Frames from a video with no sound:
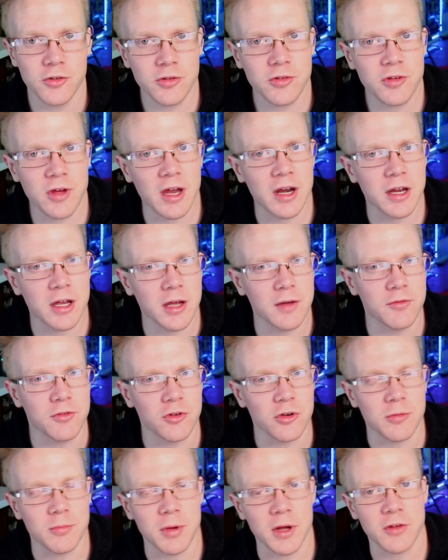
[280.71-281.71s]
kind of gives
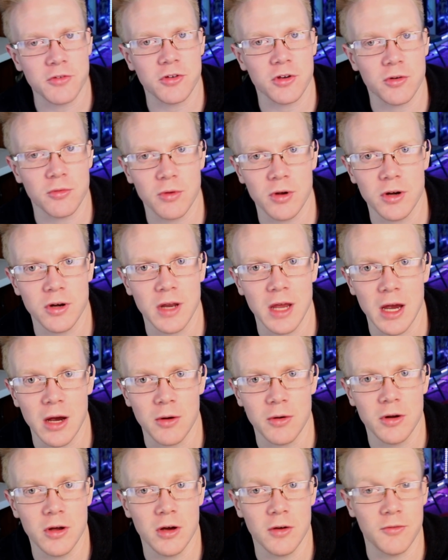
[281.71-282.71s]
you a basic
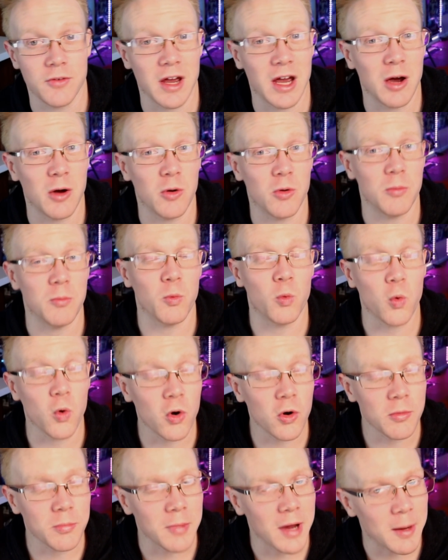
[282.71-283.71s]
rundown of how
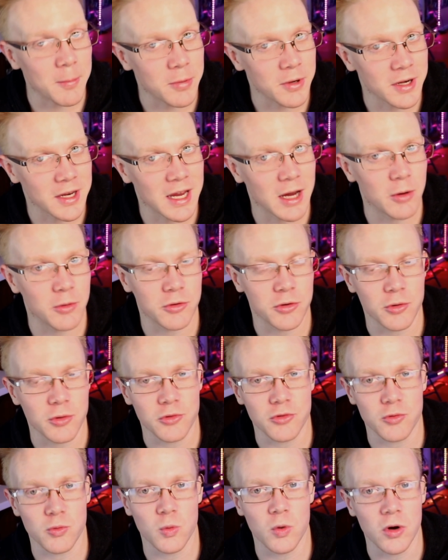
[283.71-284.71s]
world map
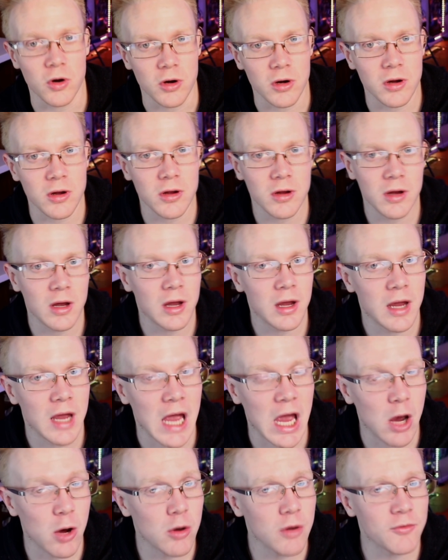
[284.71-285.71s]
encounters work.
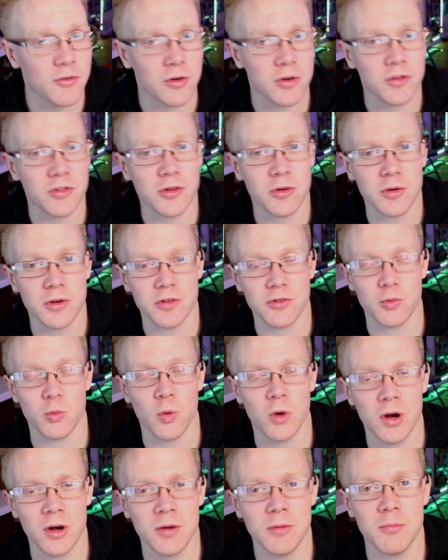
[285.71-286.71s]
However, there is
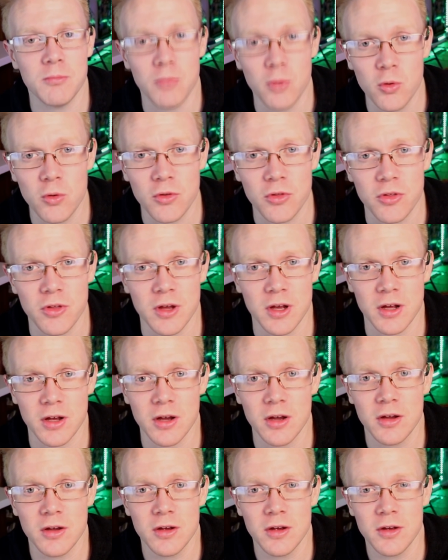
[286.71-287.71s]
one more thing
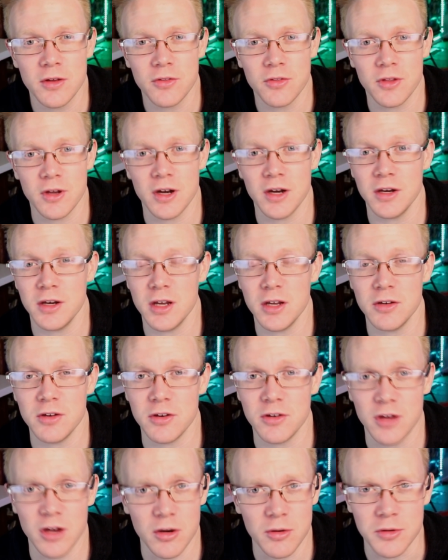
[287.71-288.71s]
that I need to
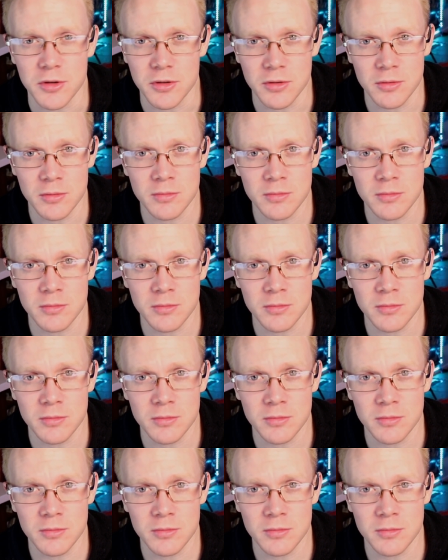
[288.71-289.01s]
tell you.